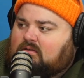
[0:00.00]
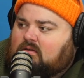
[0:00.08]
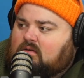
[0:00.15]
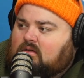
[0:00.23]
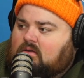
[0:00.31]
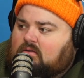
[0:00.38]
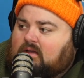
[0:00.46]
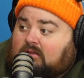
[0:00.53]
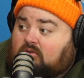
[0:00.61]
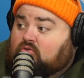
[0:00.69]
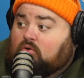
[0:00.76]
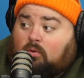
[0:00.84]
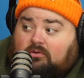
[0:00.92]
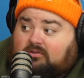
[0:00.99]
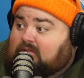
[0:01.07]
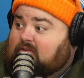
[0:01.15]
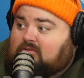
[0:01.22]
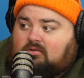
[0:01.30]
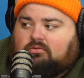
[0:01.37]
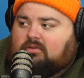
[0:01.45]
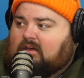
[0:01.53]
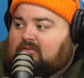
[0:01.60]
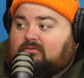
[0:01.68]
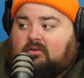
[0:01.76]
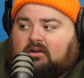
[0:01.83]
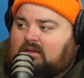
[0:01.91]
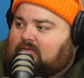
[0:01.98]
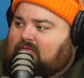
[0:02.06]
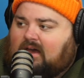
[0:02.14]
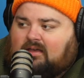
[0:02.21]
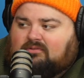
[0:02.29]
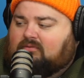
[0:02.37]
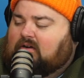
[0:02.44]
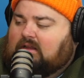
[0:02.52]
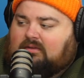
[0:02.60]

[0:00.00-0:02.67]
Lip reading: Like those are always like the two things, funny and fast.